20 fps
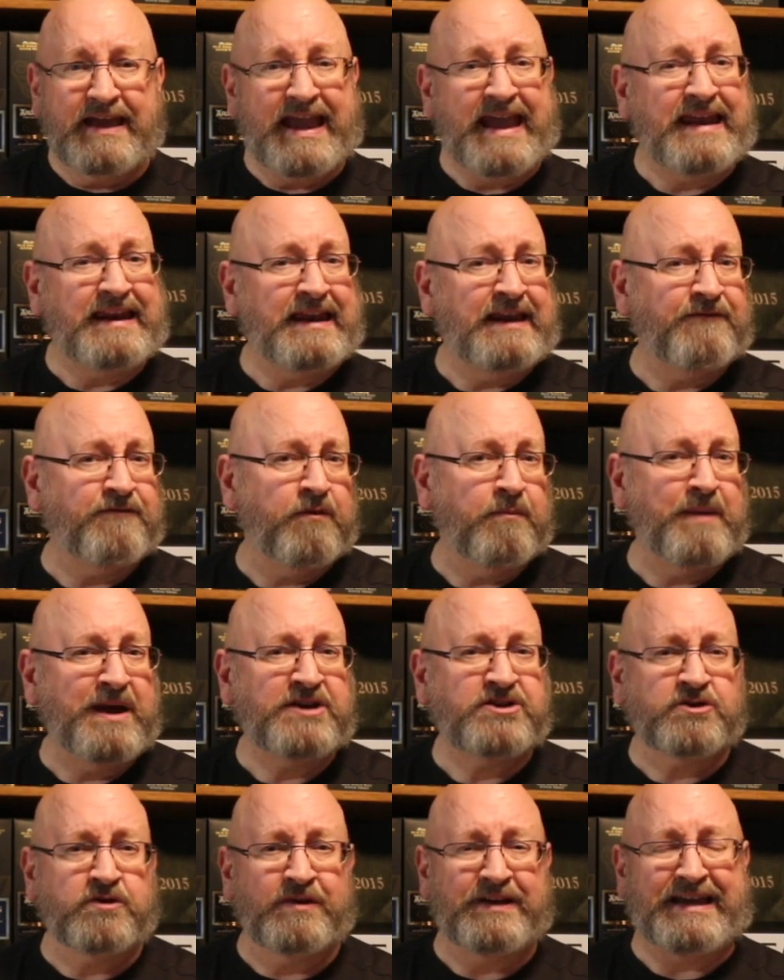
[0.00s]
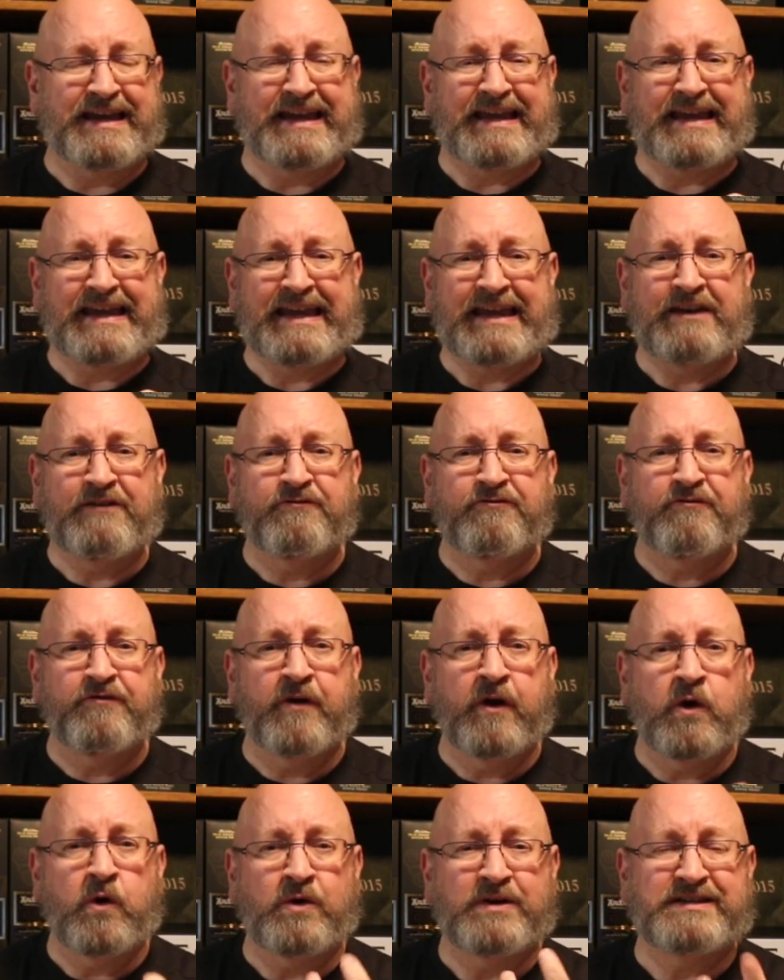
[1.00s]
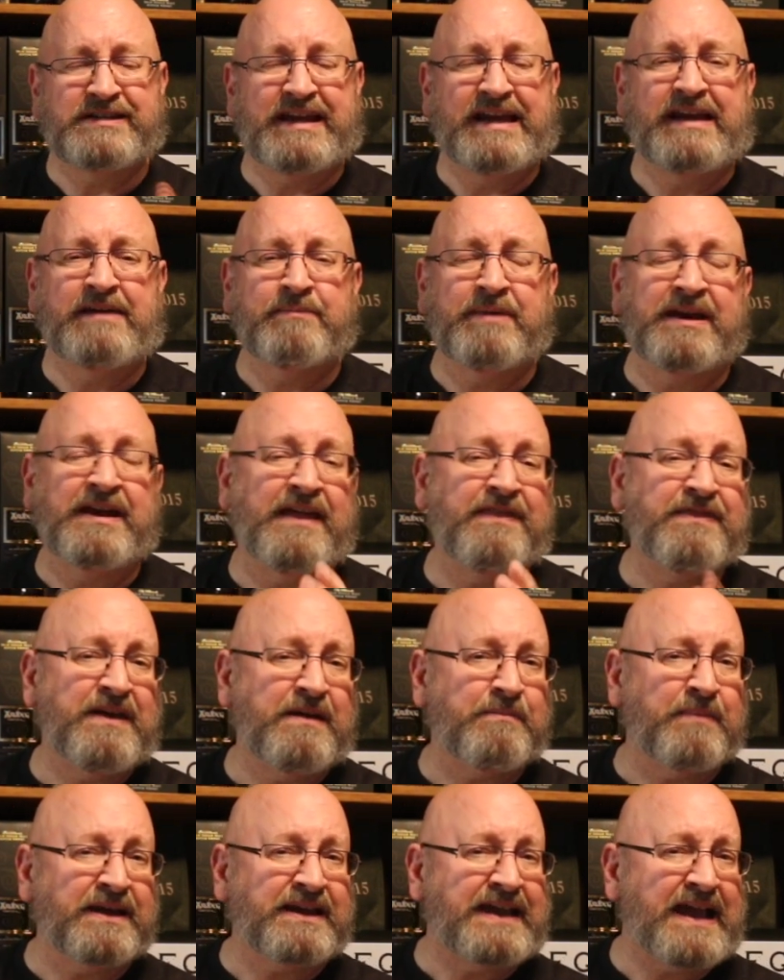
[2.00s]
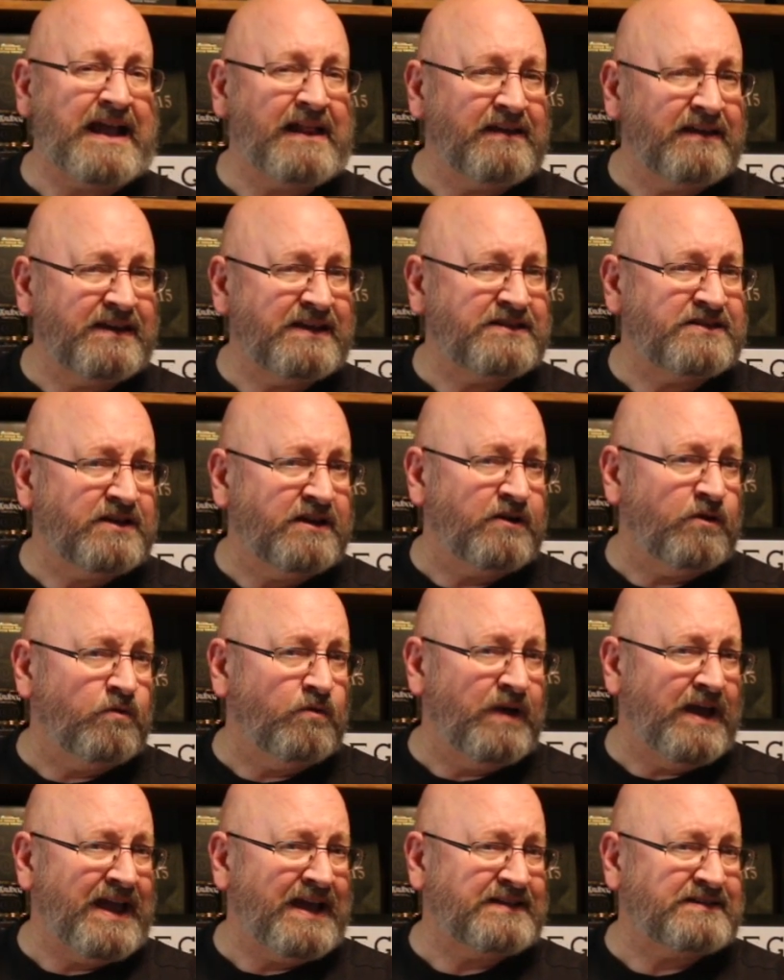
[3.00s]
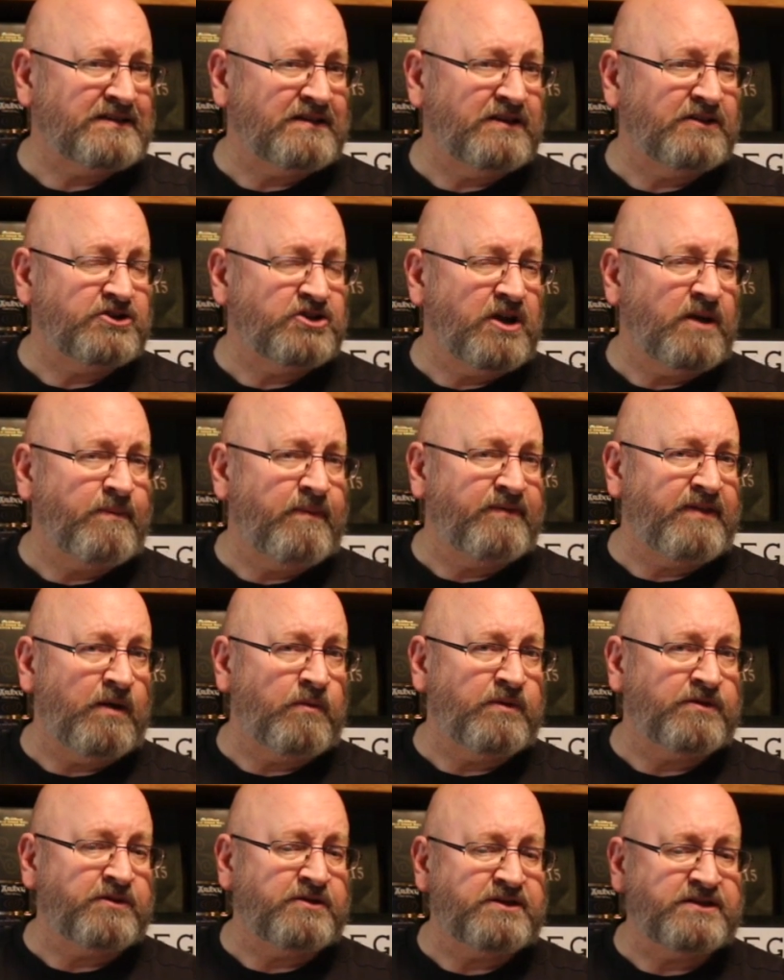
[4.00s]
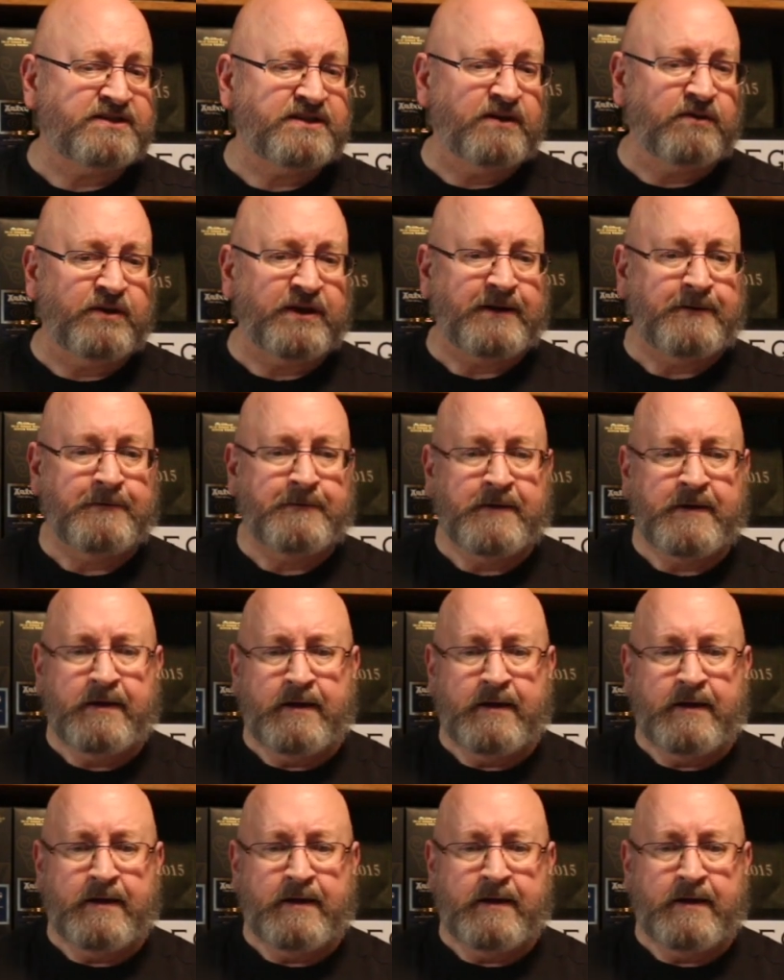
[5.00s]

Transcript: and informational infotainment. And I think Macallan has done an excellent job of that with their distillery.